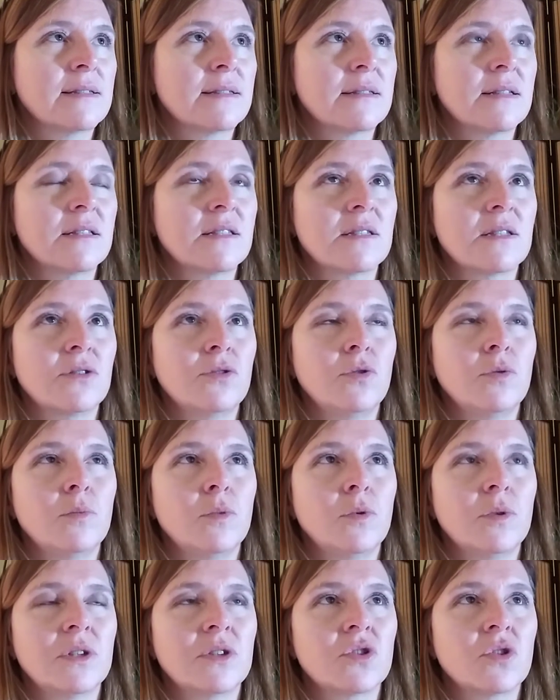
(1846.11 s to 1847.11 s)
since the new
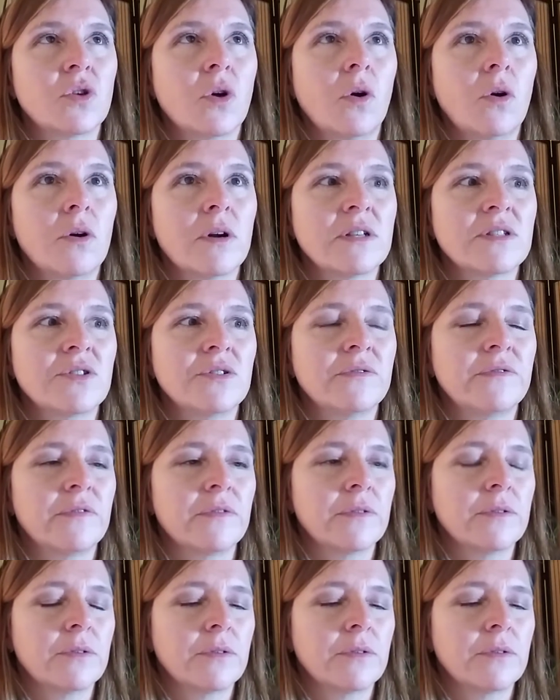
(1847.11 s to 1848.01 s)
moon in Taurus, you've